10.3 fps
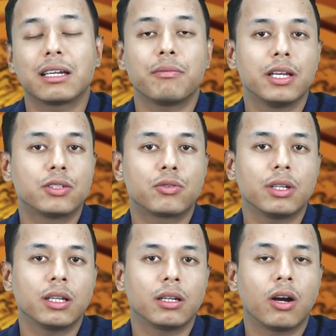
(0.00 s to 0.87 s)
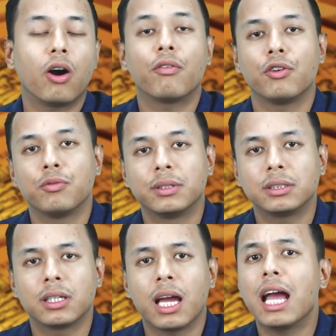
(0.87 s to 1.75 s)
history of humans
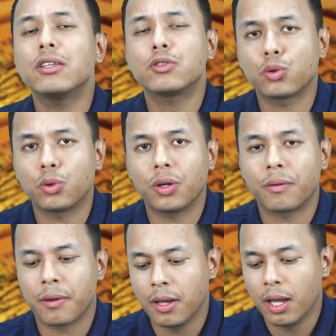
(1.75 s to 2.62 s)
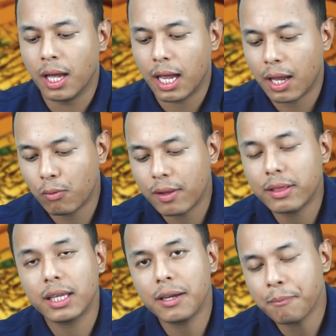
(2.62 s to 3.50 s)
and so on. And one
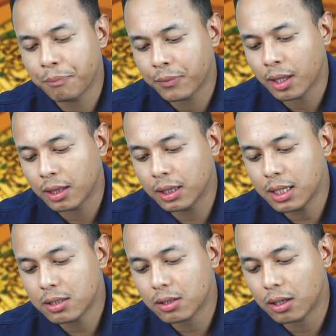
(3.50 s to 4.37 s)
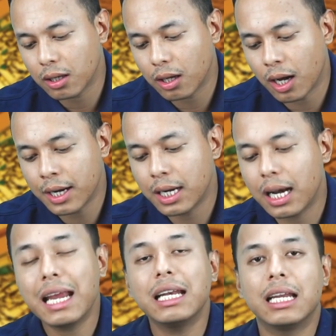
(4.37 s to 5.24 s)
thing, this
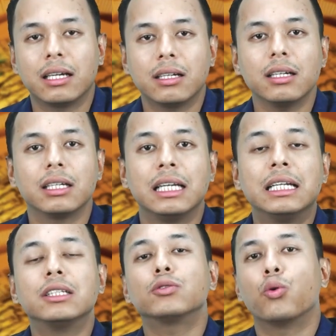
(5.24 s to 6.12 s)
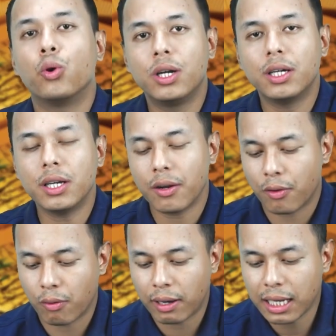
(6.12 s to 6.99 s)
underlying layer, it is older
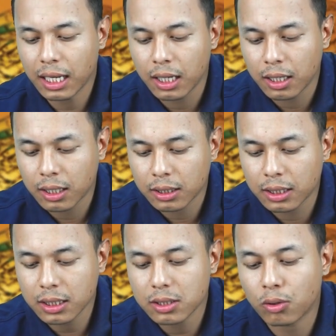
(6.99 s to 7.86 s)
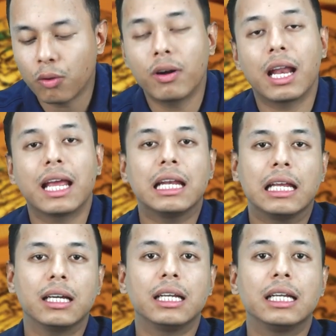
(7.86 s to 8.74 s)
while this overlying
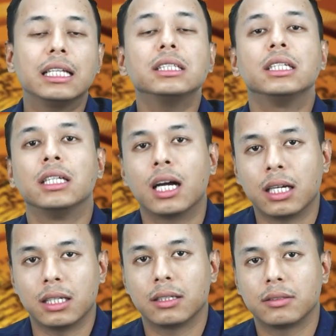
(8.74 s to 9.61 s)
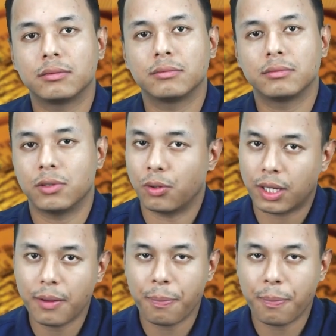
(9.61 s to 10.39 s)
layer, it is younger. Okay.